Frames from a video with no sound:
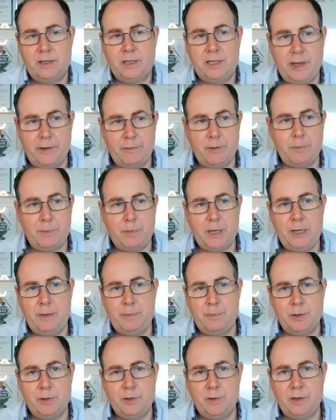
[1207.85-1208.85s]
giving
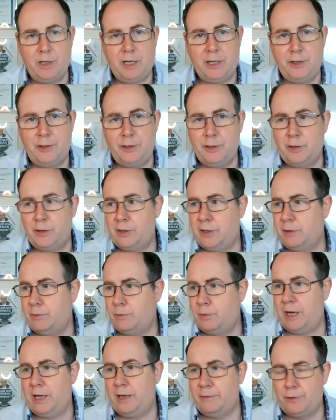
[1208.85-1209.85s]
people another
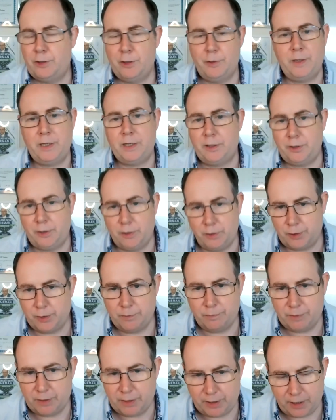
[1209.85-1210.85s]
way of doing a
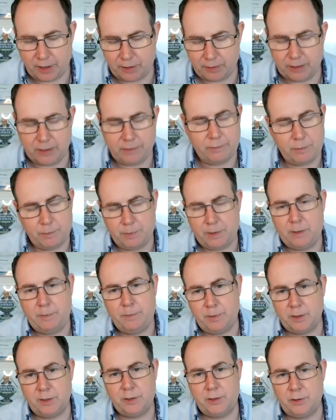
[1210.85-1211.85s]
YouTube video, giving
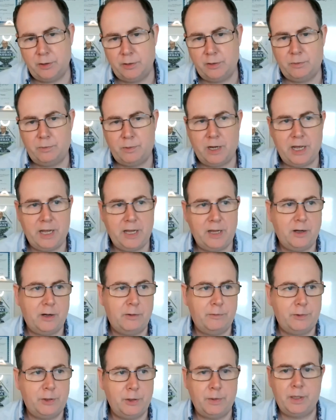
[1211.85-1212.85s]
people another way
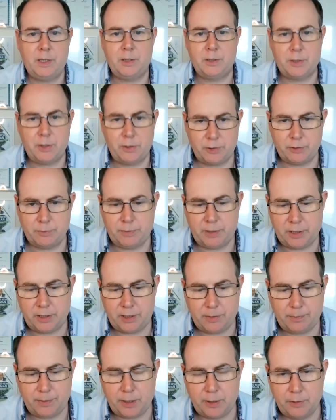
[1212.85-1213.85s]
of doing a social
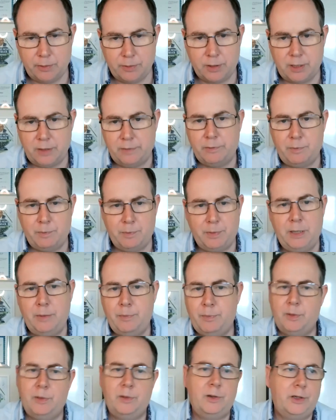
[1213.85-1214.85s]
media post, giving
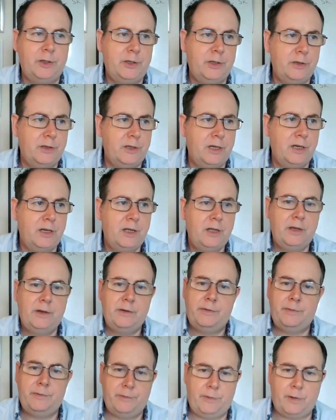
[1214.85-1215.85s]
people another
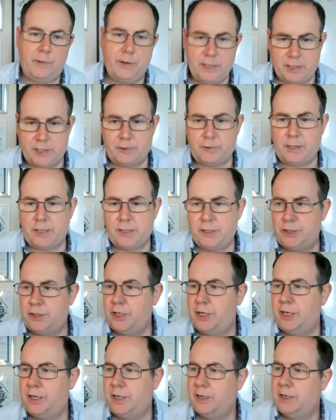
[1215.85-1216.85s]
Forex
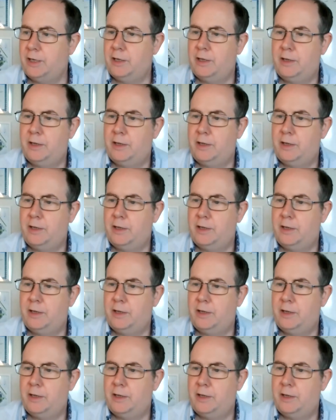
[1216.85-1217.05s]
strategy